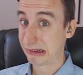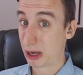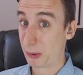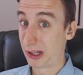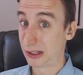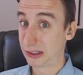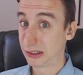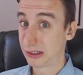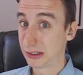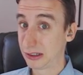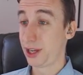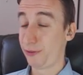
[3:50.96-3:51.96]
Oh well.
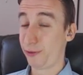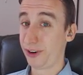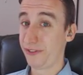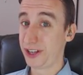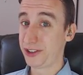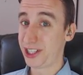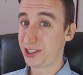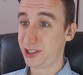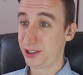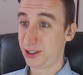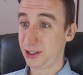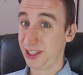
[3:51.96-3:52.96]
Day 4, I found
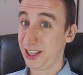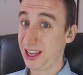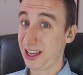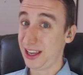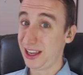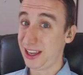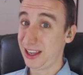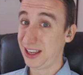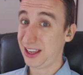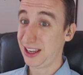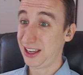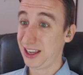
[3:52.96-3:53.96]
Chester!
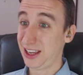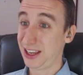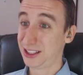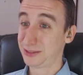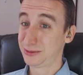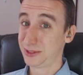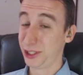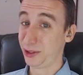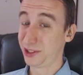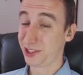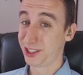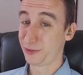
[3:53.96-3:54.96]
Yay!
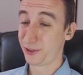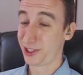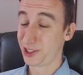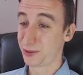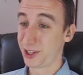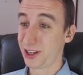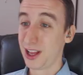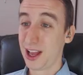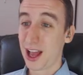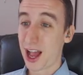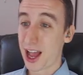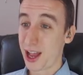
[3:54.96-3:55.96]
Useless for this run.
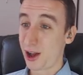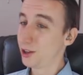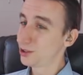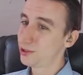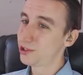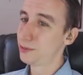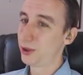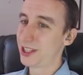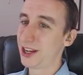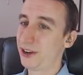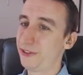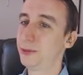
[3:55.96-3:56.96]
I also
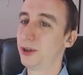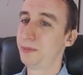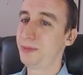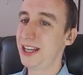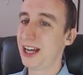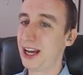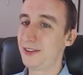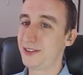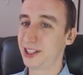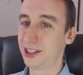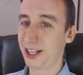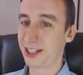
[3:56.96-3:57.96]
smoked out a few more beehives
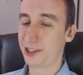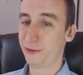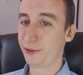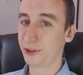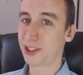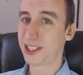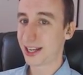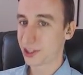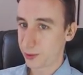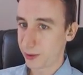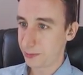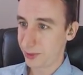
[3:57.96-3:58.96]
and collected a full stack of
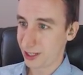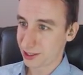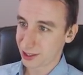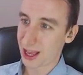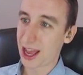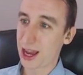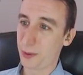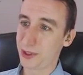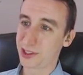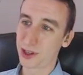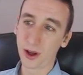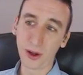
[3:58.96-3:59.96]
20 bees. I
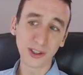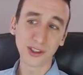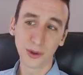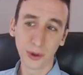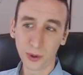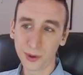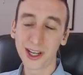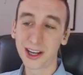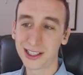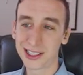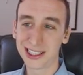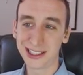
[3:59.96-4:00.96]
was also holding
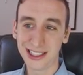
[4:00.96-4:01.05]
on to